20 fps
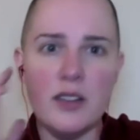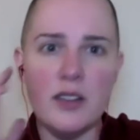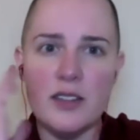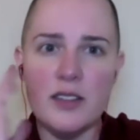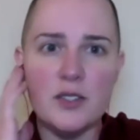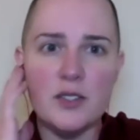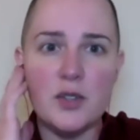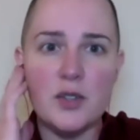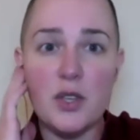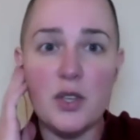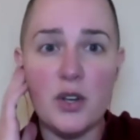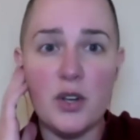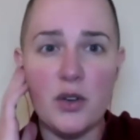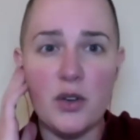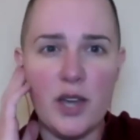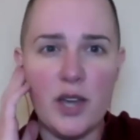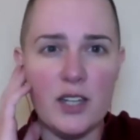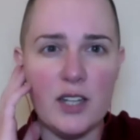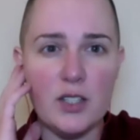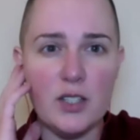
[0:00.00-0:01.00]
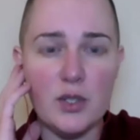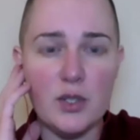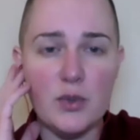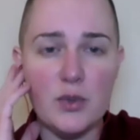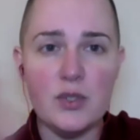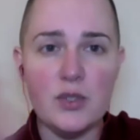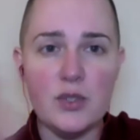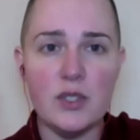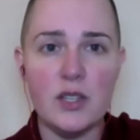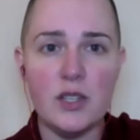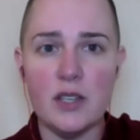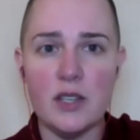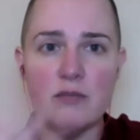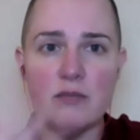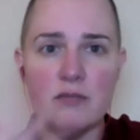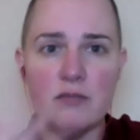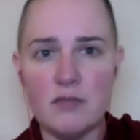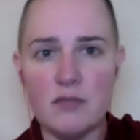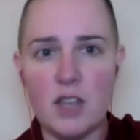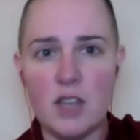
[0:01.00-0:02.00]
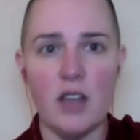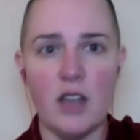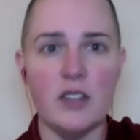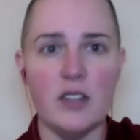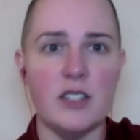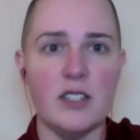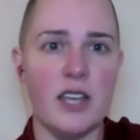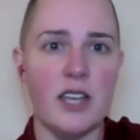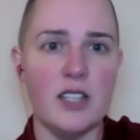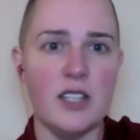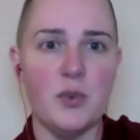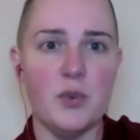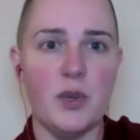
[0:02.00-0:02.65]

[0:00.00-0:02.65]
and so you don't kind of lose the context,